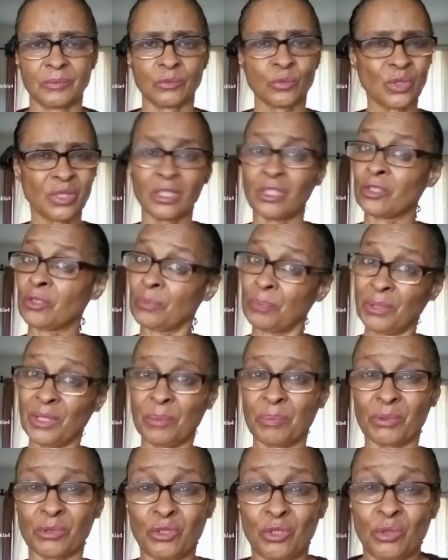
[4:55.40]
when other
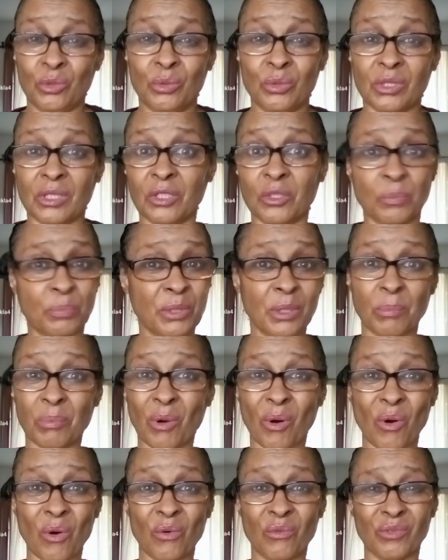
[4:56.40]
people choose other
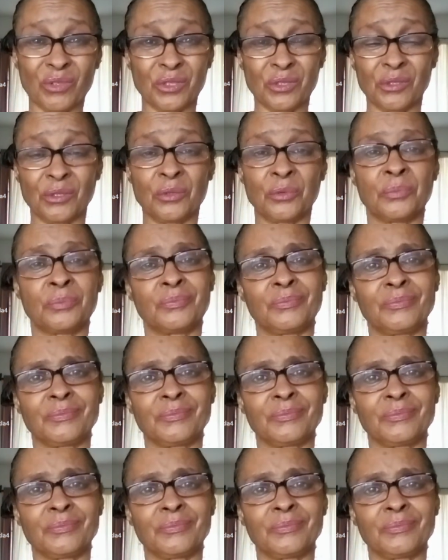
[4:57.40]
people over you.